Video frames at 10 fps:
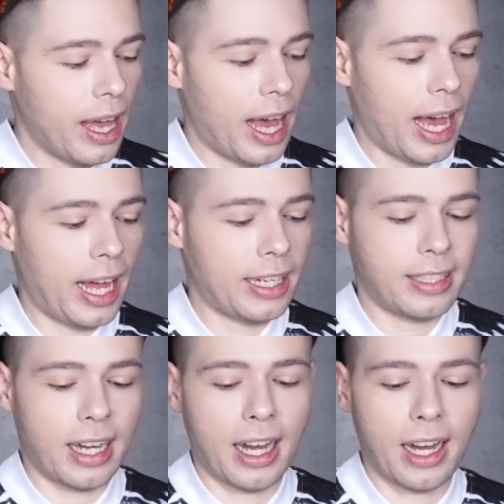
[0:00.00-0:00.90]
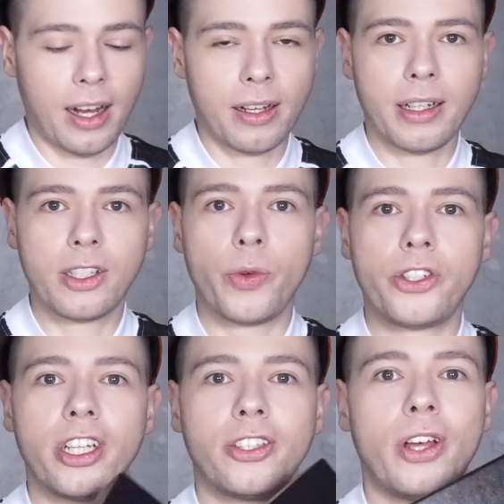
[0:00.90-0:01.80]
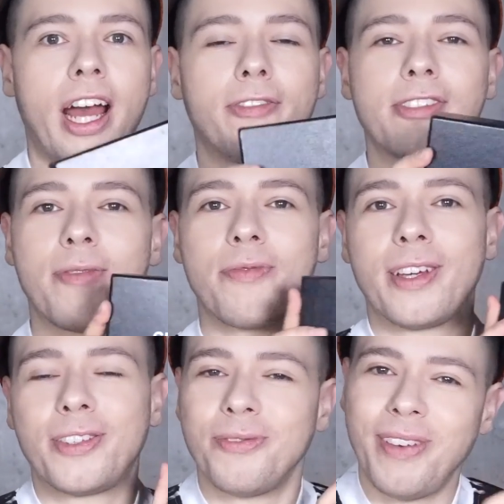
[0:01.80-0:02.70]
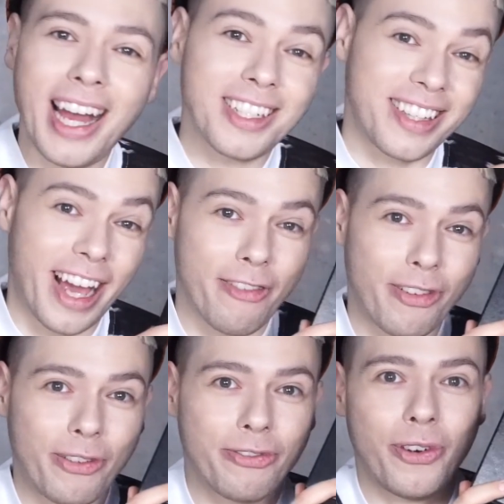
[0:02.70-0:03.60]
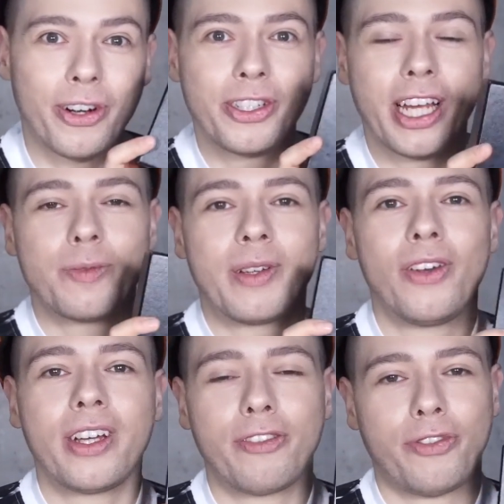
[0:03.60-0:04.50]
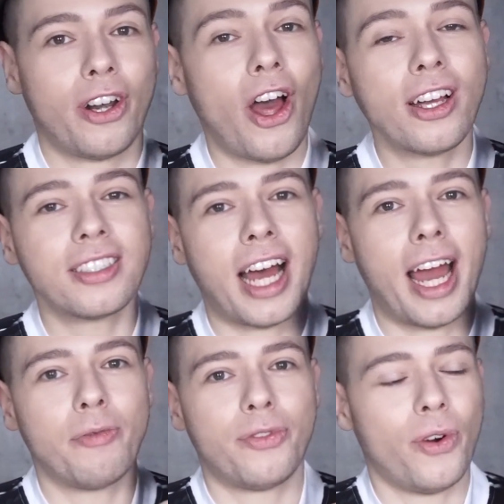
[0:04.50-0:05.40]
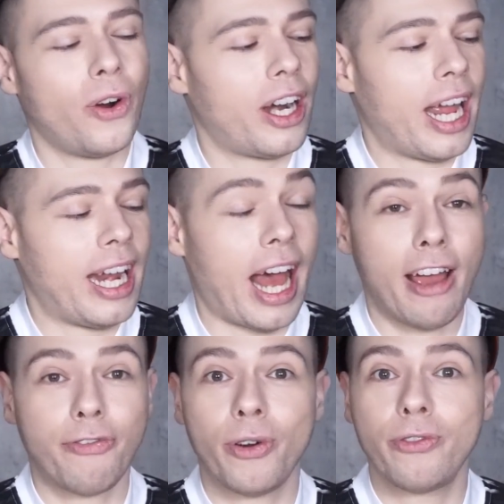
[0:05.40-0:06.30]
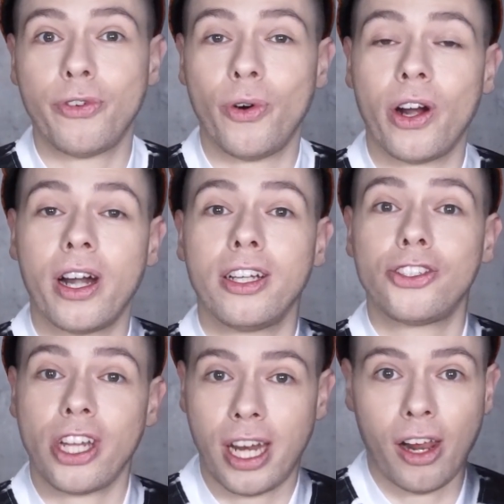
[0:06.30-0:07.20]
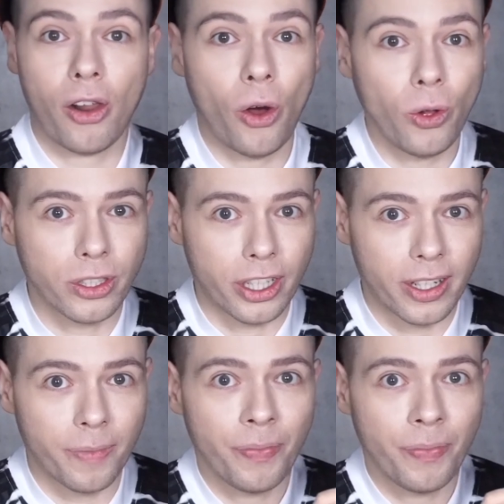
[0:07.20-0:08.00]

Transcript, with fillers: and uh, is wishing to have something to match the iPhone four, she has been looking for a long time for an iPhone four Chanel holder.